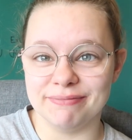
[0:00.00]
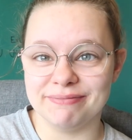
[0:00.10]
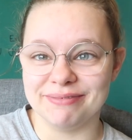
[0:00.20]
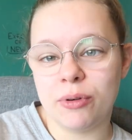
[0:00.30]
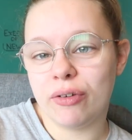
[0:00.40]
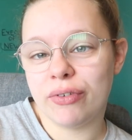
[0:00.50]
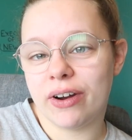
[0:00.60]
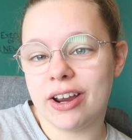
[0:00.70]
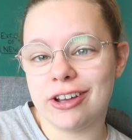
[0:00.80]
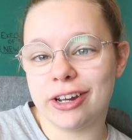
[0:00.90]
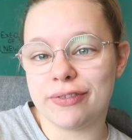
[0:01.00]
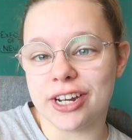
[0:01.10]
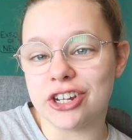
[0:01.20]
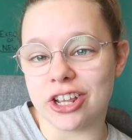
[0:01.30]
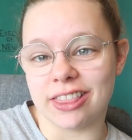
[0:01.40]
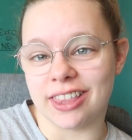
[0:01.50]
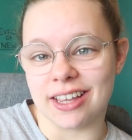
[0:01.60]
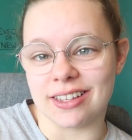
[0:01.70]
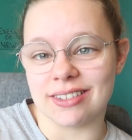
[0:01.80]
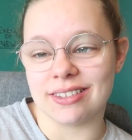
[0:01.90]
I am not very good at finishing things.